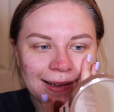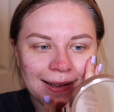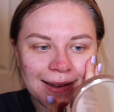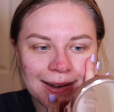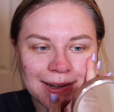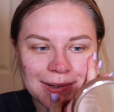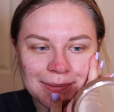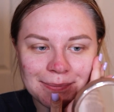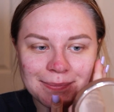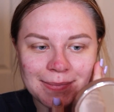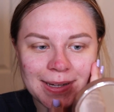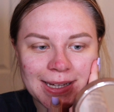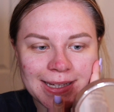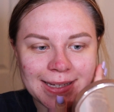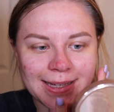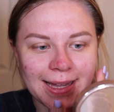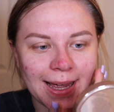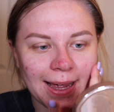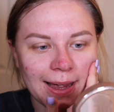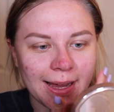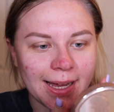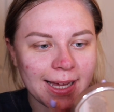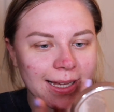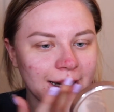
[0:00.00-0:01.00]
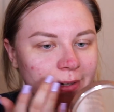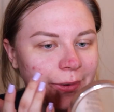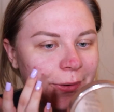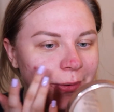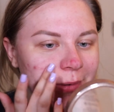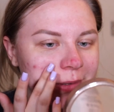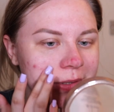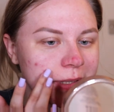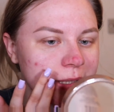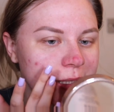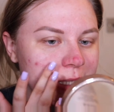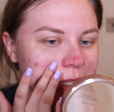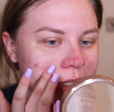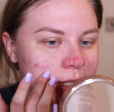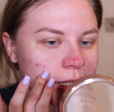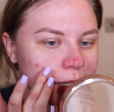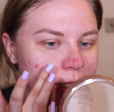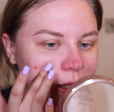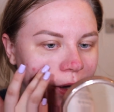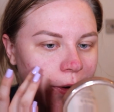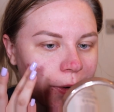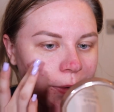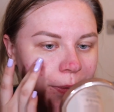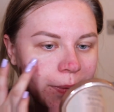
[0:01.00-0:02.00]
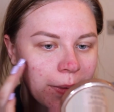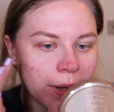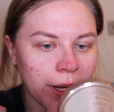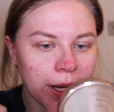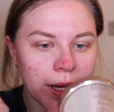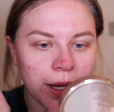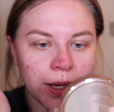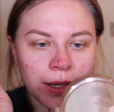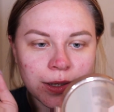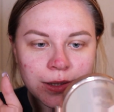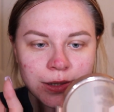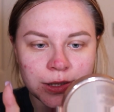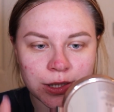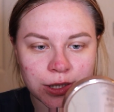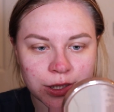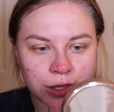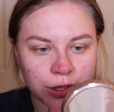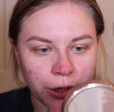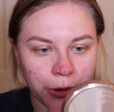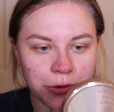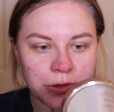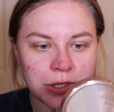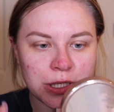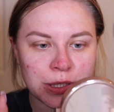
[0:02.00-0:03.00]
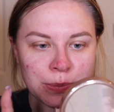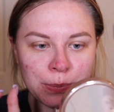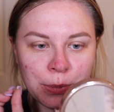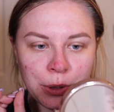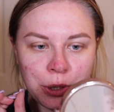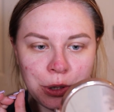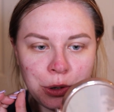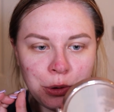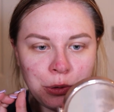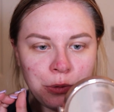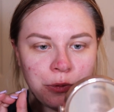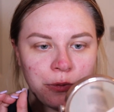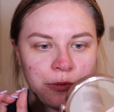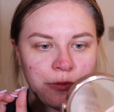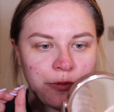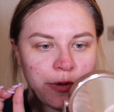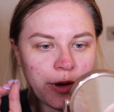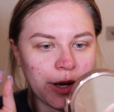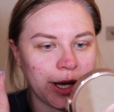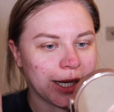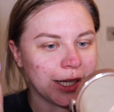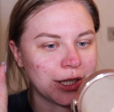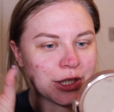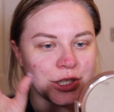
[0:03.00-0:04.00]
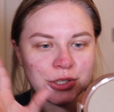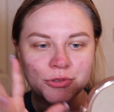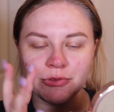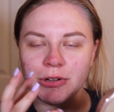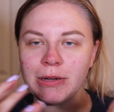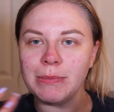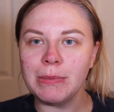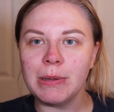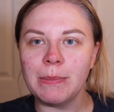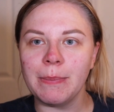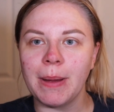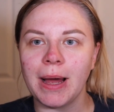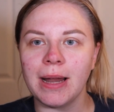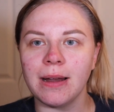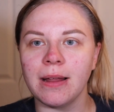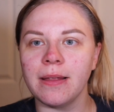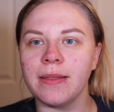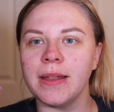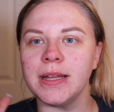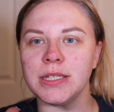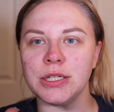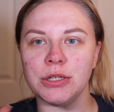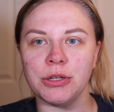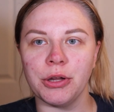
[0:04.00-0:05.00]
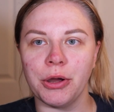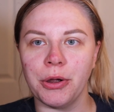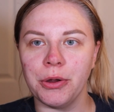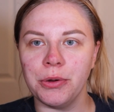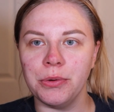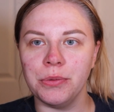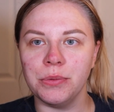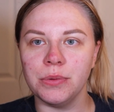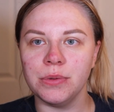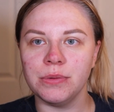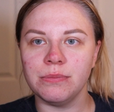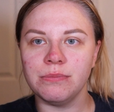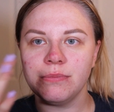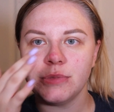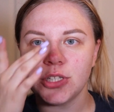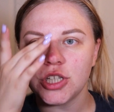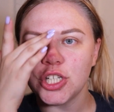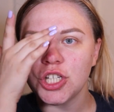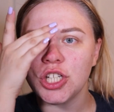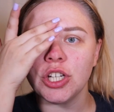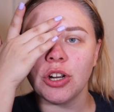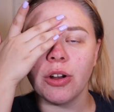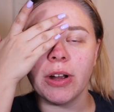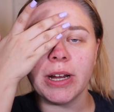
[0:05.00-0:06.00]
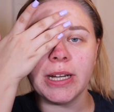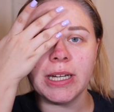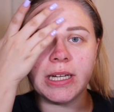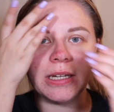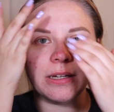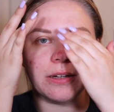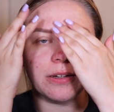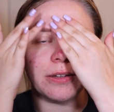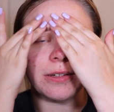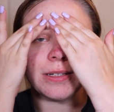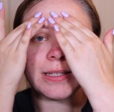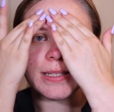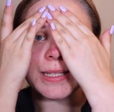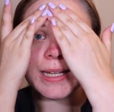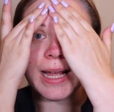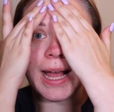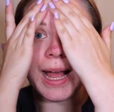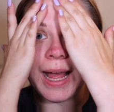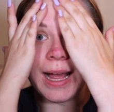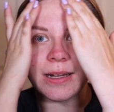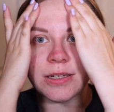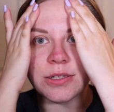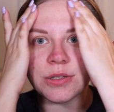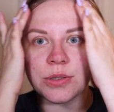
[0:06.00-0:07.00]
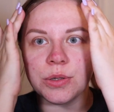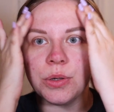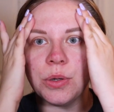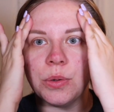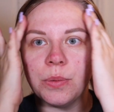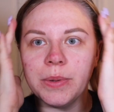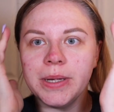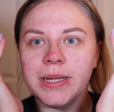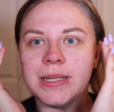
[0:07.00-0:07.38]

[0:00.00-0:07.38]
Yeah, it looks so smooth, extremely matte, like there's no shininess at all.